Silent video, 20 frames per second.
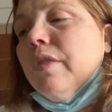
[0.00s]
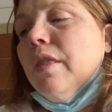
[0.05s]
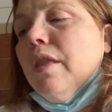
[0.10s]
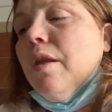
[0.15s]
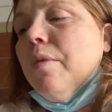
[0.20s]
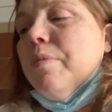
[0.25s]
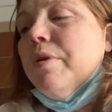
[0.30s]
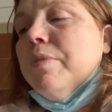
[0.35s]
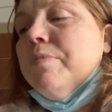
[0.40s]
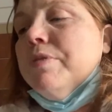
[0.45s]

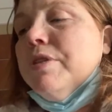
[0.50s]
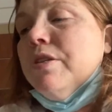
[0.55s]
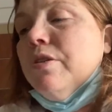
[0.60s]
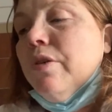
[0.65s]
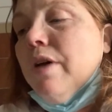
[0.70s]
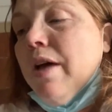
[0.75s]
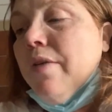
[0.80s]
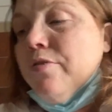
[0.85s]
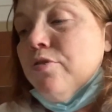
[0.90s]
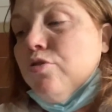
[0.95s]
But I'm still
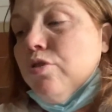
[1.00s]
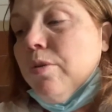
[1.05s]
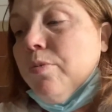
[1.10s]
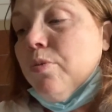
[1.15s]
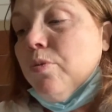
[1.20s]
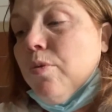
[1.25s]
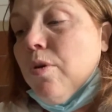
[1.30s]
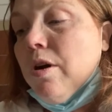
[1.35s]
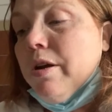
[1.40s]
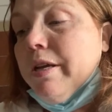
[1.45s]
having trouble
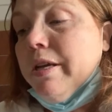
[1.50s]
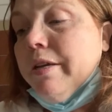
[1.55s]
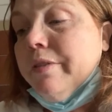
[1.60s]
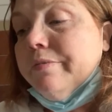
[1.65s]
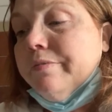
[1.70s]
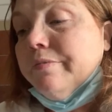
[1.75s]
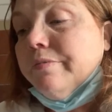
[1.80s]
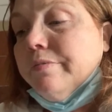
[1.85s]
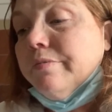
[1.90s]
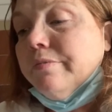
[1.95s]
walking.
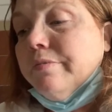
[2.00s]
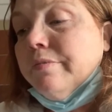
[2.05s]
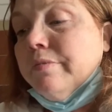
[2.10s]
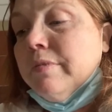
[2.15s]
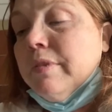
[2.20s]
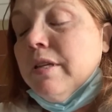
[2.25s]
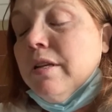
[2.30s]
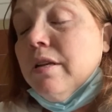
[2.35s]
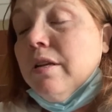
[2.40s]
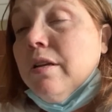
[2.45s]

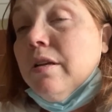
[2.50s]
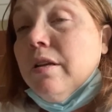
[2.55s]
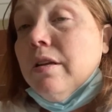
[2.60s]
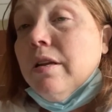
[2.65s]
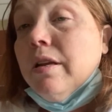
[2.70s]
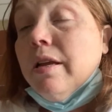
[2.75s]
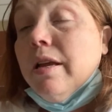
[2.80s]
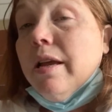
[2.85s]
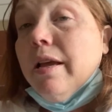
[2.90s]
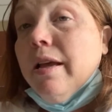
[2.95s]

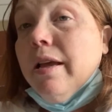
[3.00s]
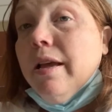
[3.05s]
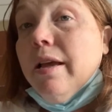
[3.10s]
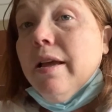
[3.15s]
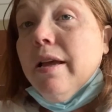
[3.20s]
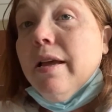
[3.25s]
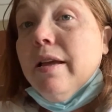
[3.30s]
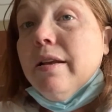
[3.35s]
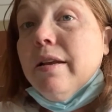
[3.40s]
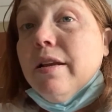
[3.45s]

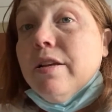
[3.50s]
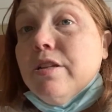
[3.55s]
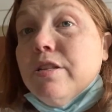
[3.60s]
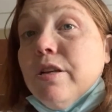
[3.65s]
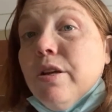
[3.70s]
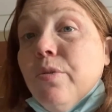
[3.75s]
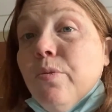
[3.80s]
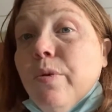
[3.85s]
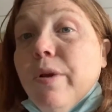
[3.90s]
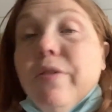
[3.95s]
And I just got
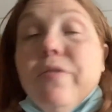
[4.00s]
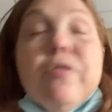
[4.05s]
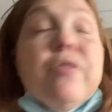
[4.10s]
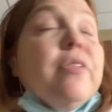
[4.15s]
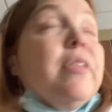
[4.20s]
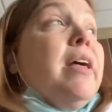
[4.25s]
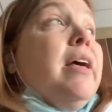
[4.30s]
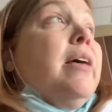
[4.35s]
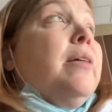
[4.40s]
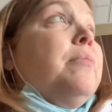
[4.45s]
to wait for
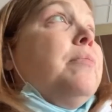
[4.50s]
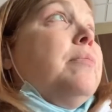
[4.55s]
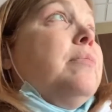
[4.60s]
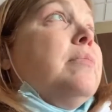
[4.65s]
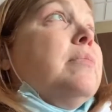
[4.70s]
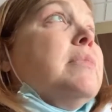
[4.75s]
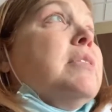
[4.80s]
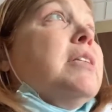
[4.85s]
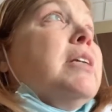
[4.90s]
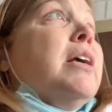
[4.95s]
them
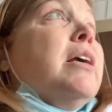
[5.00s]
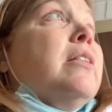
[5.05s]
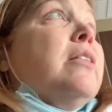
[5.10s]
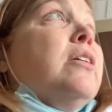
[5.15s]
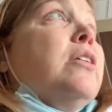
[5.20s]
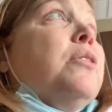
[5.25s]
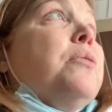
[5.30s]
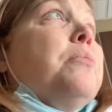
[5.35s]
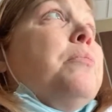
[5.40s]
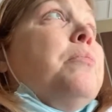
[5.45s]
to get
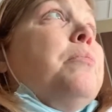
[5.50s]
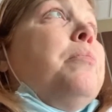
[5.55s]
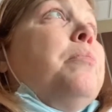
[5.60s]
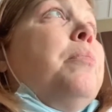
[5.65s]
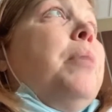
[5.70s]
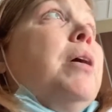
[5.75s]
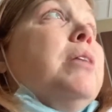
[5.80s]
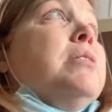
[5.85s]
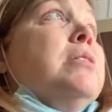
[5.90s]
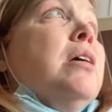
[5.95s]
their
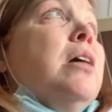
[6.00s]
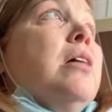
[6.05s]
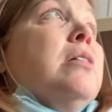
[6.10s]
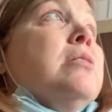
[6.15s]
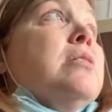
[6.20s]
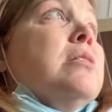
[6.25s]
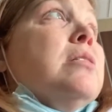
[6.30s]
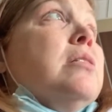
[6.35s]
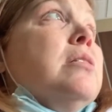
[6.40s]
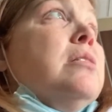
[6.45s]
butt
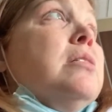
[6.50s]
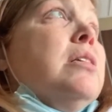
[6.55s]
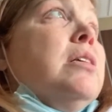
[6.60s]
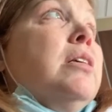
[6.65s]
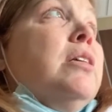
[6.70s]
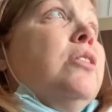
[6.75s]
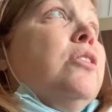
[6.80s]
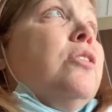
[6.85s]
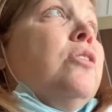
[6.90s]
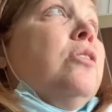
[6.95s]
tuxes
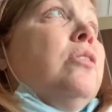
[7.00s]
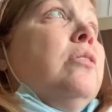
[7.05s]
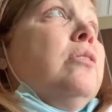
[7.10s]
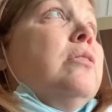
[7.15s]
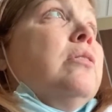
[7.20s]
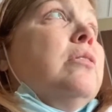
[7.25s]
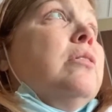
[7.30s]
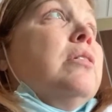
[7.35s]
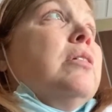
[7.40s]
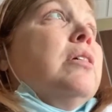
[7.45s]
here.
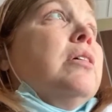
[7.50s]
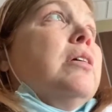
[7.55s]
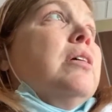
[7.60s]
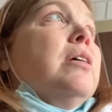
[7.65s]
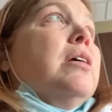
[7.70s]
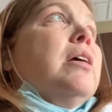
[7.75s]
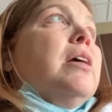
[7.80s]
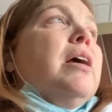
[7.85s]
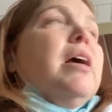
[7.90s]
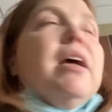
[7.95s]

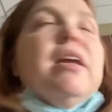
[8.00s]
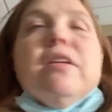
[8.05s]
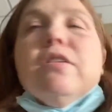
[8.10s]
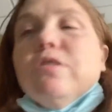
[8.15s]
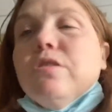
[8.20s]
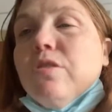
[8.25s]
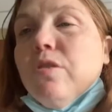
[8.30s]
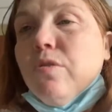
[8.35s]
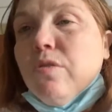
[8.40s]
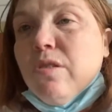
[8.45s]
And it's
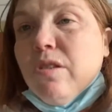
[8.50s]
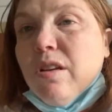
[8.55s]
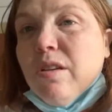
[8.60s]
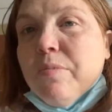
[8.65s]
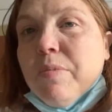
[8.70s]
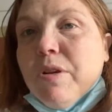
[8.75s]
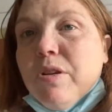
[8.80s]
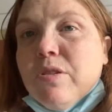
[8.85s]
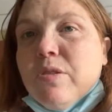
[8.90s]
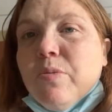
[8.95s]
so good
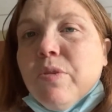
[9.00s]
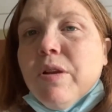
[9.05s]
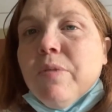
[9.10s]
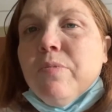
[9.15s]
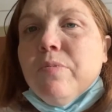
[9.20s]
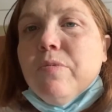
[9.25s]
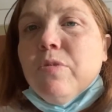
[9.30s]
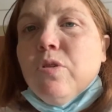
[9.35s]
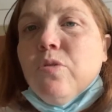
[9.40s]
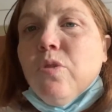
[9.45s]
because when
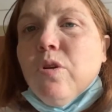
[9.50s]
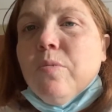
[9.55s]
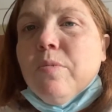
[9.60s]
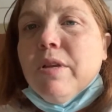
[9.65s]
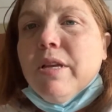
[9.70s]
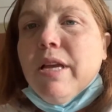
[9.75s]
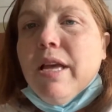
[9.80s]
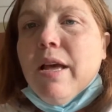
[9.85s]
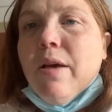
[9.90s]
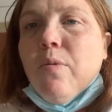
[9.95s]
I'm
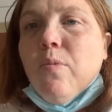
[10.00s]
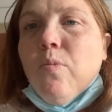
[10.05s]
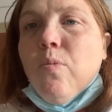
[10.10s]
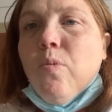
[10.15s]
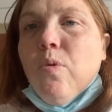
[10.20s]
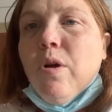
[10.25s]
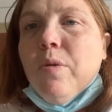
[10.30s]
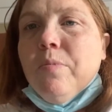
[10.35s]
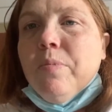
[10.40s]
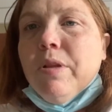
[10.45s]
normally at
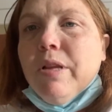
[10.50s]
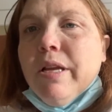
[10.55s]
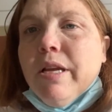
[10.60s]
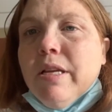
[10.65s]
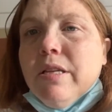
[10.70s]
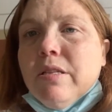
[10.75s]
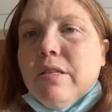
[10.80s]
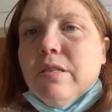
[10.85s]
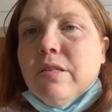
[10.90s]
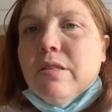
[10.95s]
one
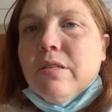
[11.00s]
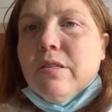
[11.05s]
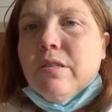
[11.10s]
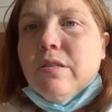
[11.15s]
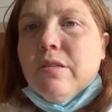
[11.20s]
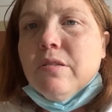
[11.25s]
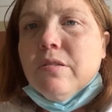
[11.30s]
place,